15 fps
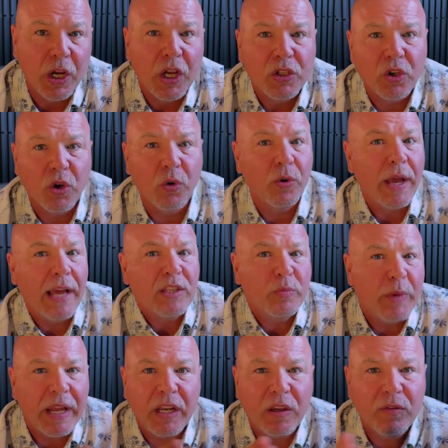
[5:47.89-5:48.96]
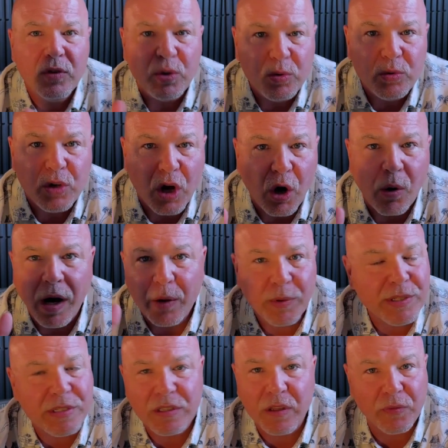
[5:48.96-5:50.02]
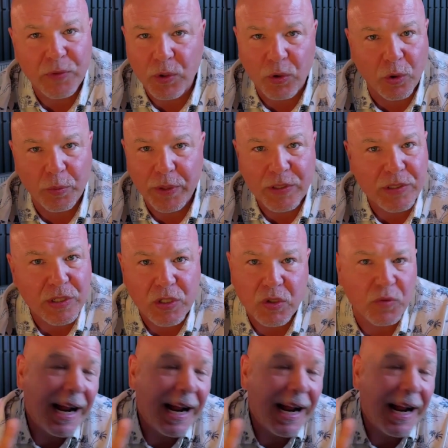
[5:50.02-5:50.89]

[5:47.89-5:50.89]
So as many of you know, I was in the funeral business.